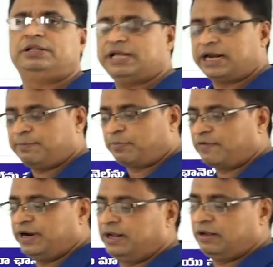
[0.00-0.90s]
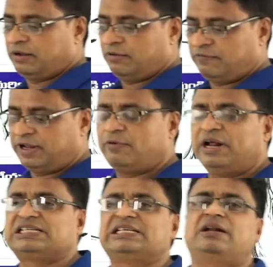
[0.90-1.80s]
There I am providing very good
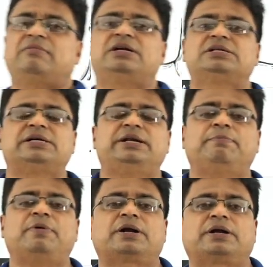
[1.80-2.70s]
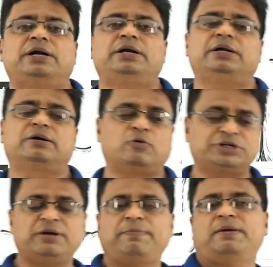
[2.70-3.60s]
assignments and important
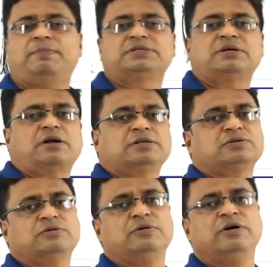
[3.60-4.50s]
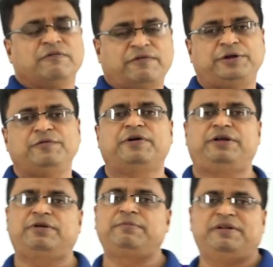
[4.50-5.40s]
question papers are also for you, for
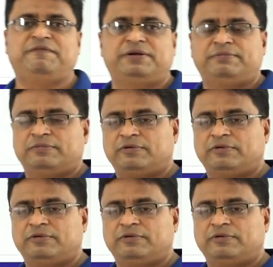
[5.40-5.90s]
your benefit.